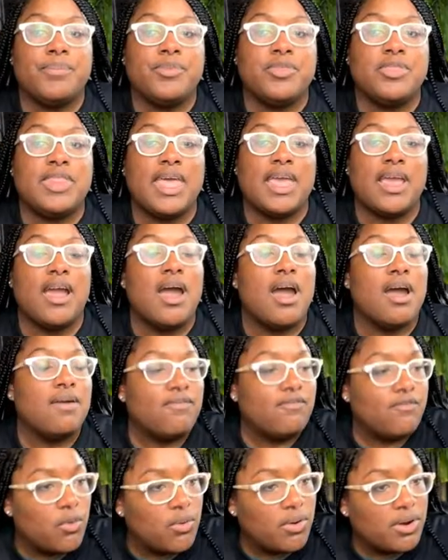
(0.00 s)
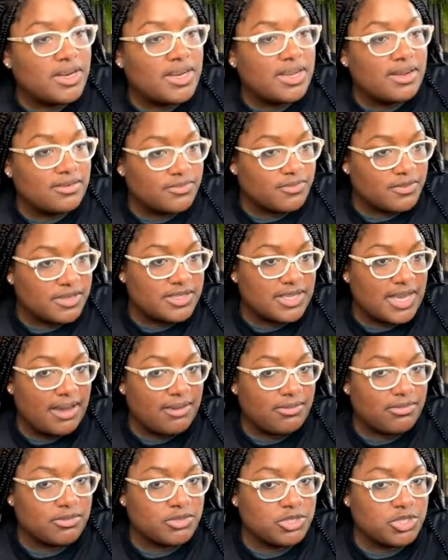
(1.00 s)
there are 4 different
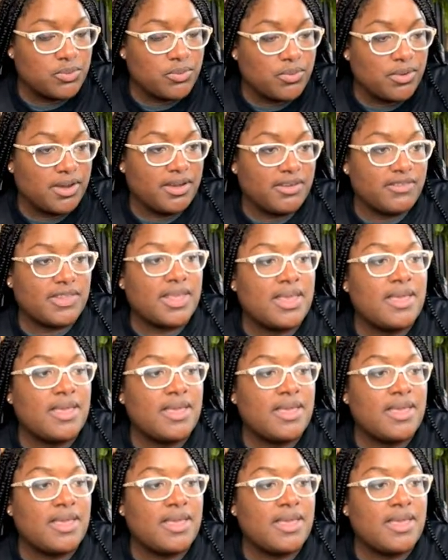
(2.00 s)
types of joins: